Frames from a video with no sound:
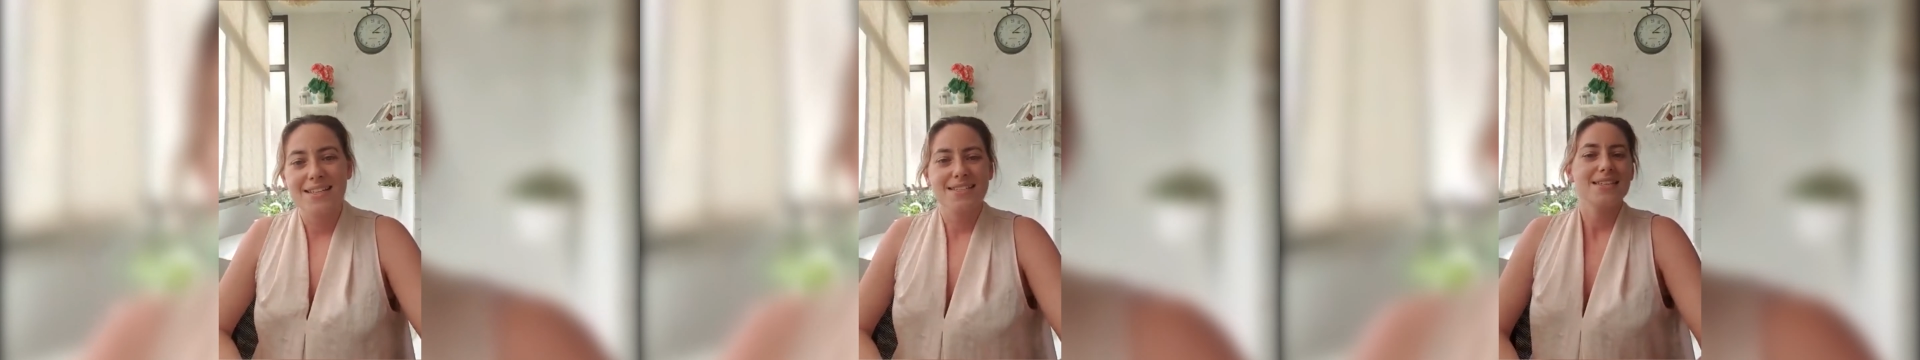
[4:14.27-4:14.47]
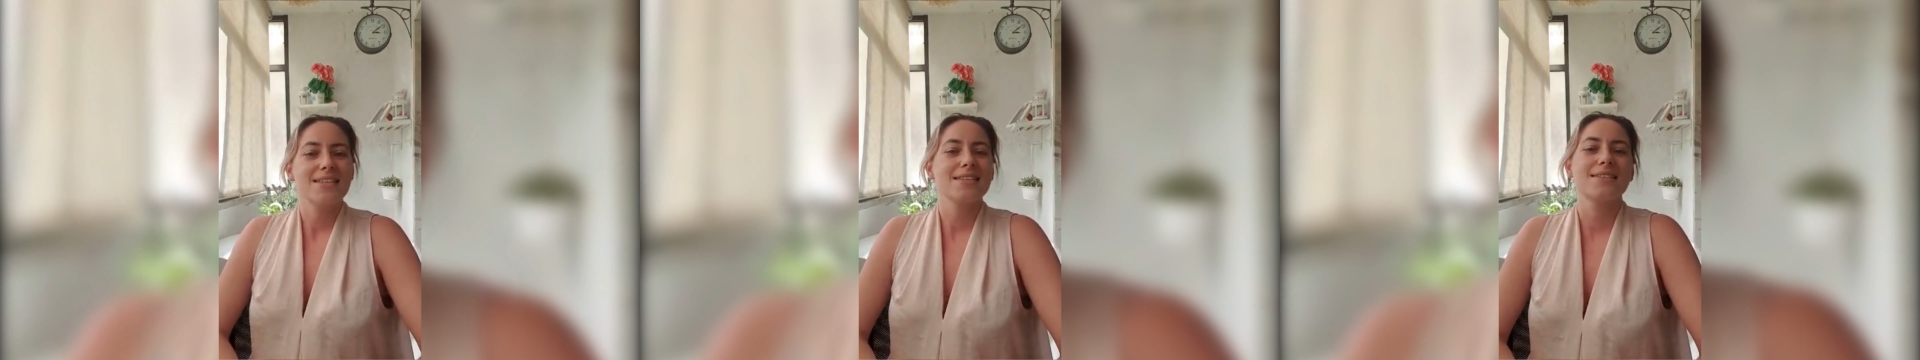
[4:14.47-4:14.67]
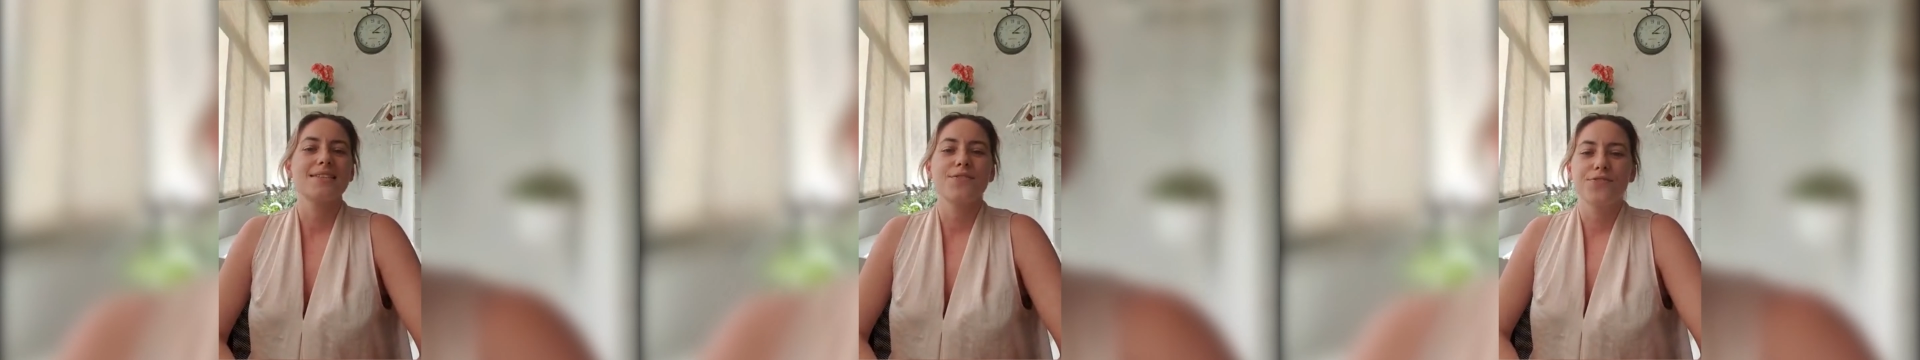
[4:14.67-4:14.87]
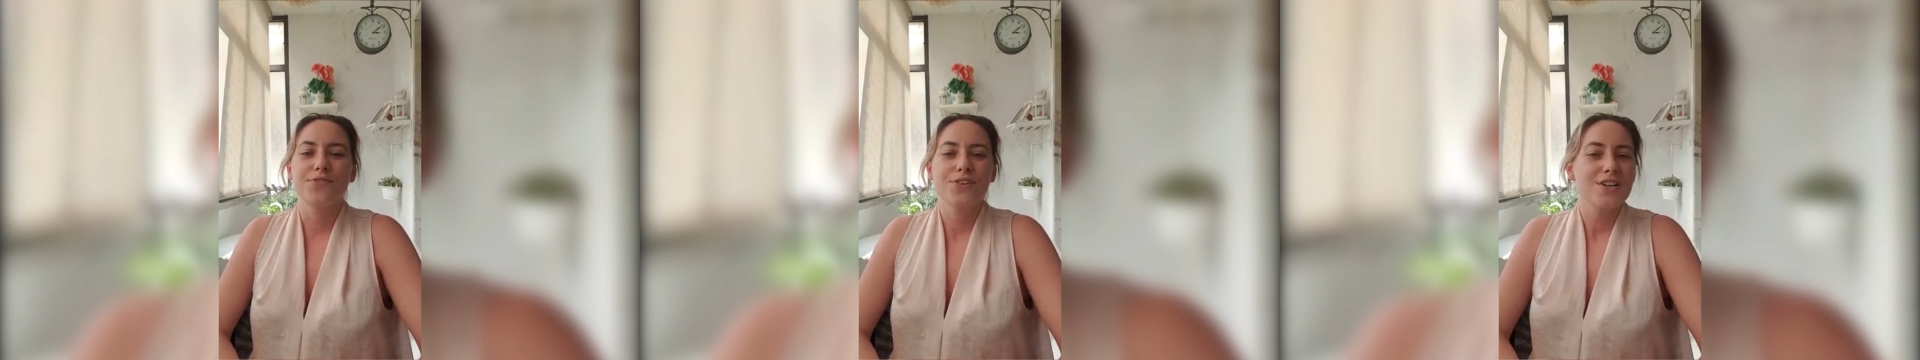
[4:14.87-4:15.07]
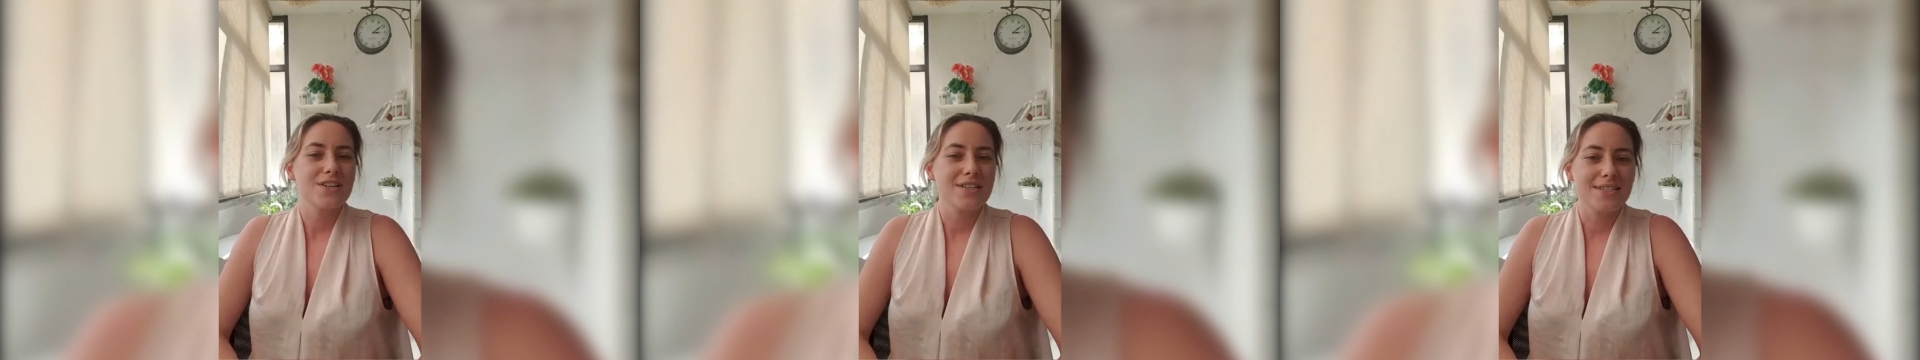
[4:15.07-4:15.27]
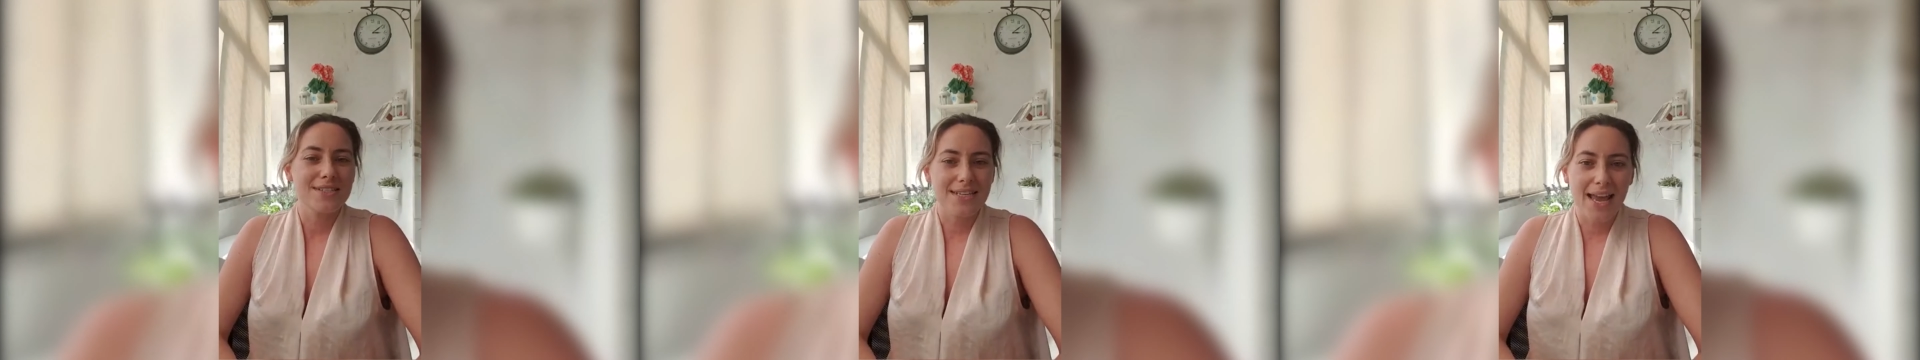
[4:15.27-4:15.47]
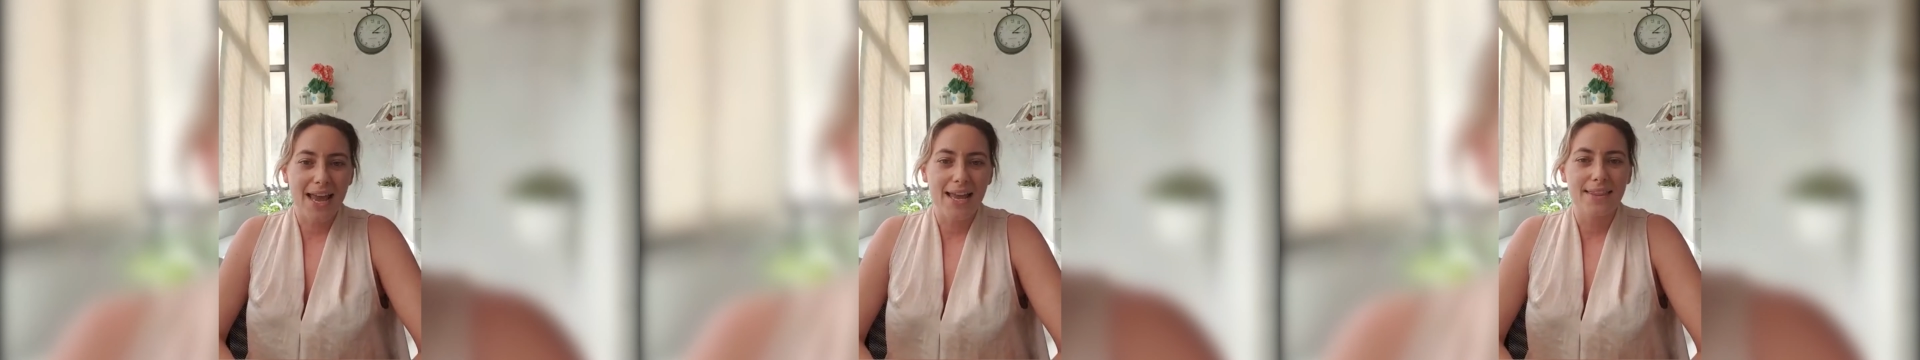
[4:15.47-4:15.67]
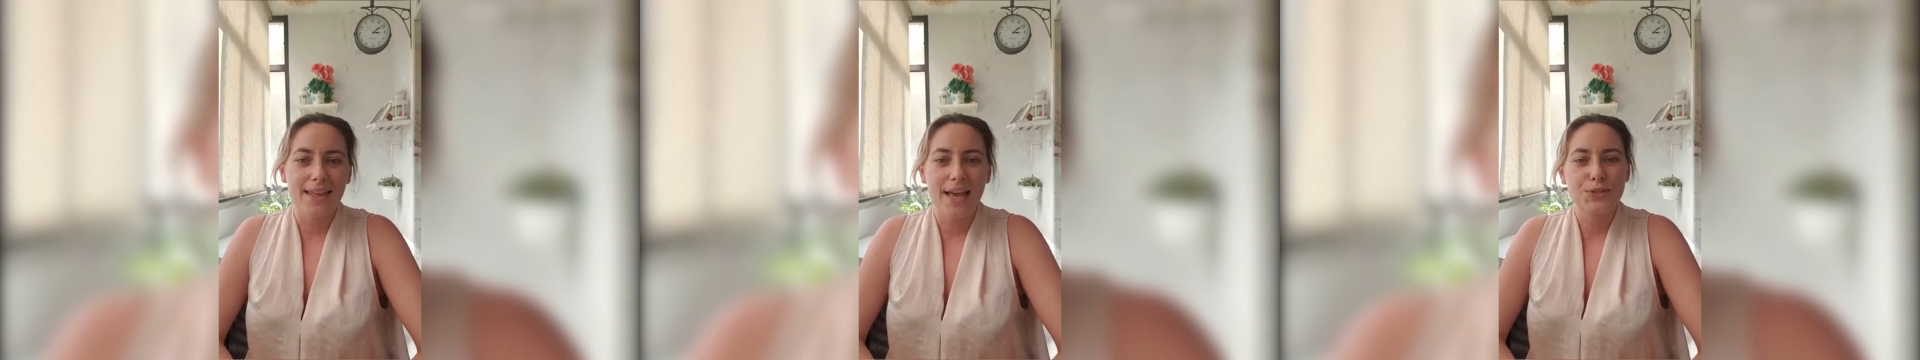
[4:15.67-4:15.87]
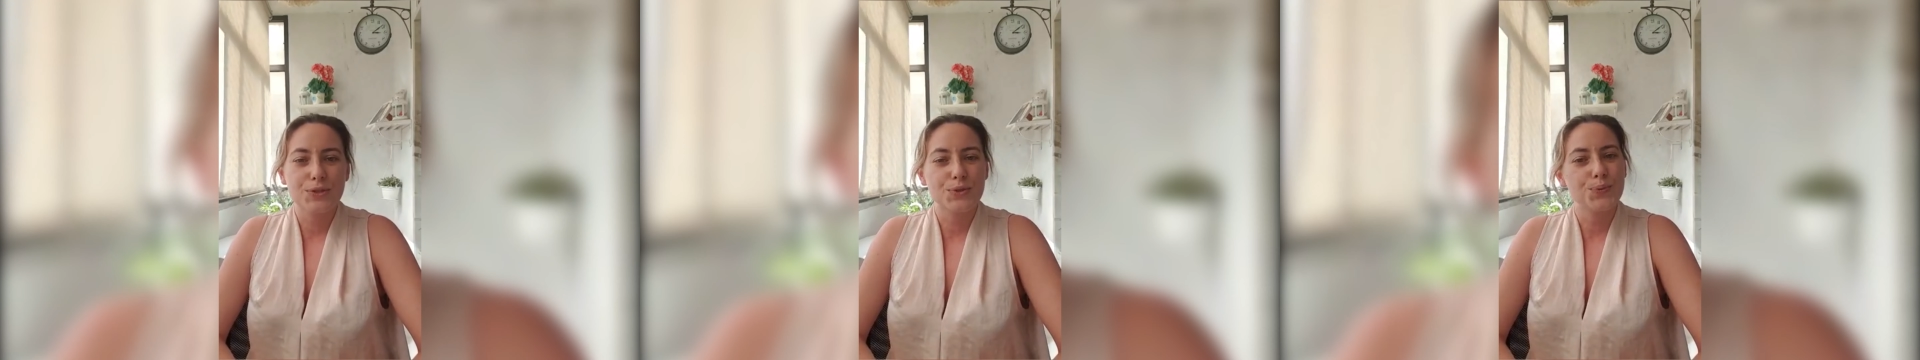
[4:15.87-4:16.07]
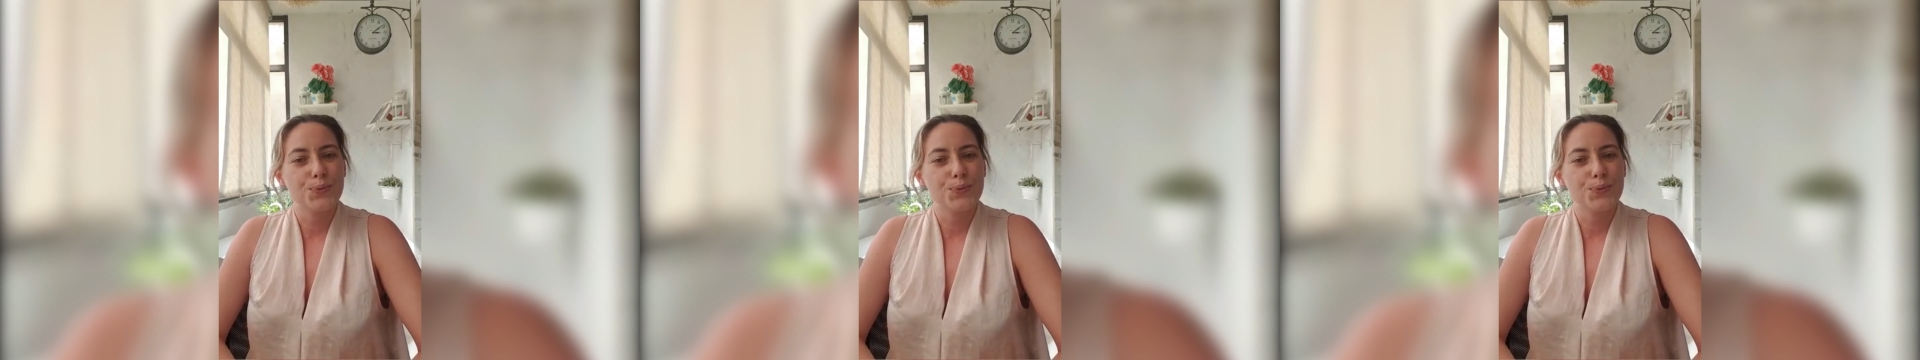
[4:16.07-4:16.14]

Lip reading: since the first day that